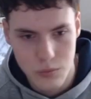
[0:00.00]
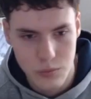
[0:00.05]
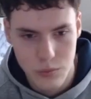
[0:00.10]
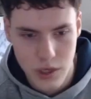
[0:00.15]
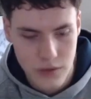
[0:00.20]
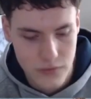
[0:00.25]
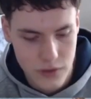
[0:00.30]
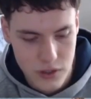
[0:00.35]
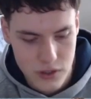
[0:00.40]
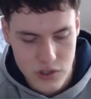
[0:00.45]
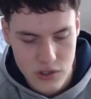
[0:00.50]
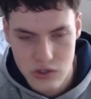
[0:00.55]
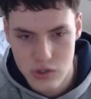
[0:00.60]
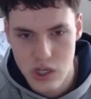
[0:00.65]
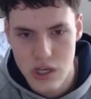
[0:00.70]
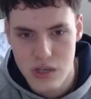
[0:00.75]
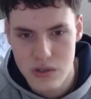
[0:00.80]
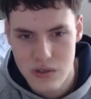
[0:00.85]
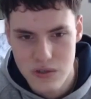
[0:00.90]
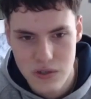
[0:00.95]
whatever, it just
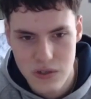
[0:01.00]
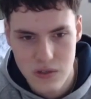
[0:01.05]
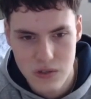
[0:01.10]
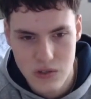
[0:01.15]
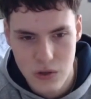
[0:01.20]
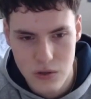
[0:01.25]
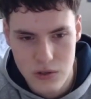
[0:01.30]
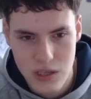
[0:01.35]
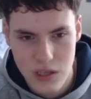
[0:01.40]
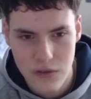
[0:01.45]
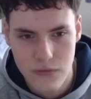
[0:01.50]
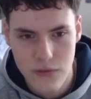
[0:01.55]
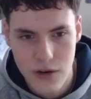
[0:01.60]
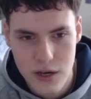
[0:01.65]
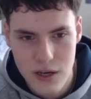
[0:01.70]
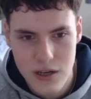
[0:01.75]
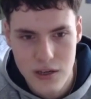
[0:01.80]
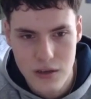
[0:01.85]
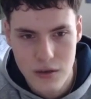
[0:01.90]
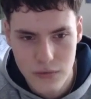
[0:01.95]
changes it. So it's like
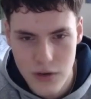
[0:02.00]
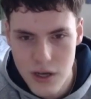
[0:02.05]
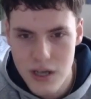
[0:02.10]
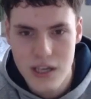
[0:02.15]
very, very